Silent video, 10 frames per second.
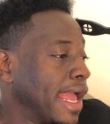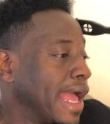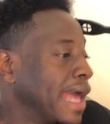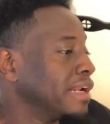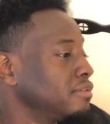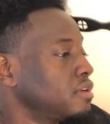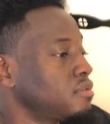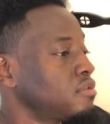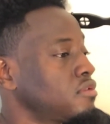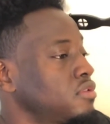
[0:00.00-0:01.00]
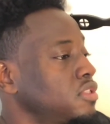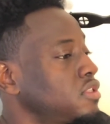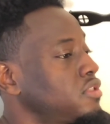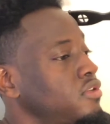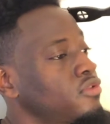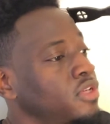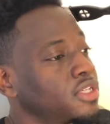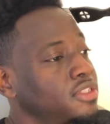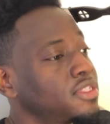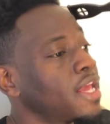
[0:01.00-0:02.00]
I don't know what you're doing
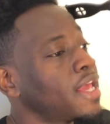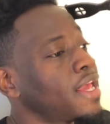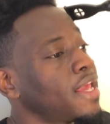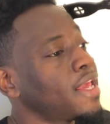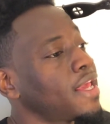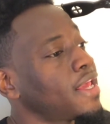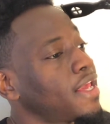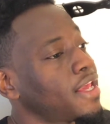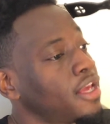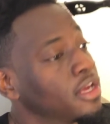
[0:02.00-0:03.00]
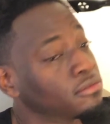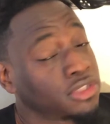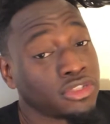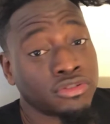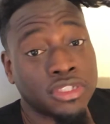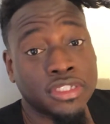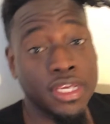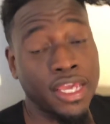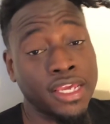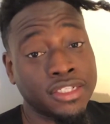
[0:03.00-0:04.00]
today, but you should
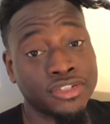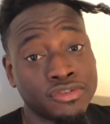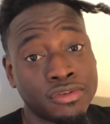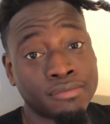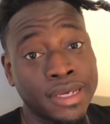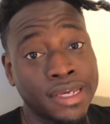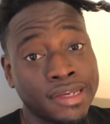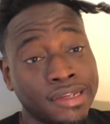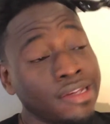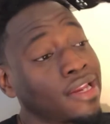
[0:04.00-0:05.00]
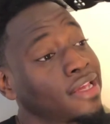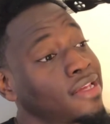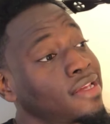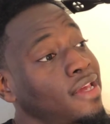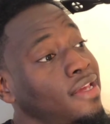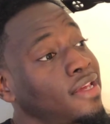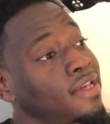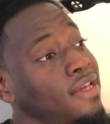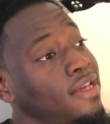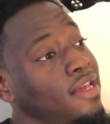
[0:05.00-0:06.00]
catch you a
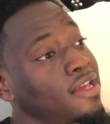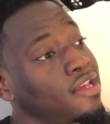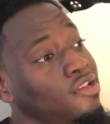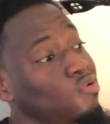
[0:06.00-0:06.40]
matinee.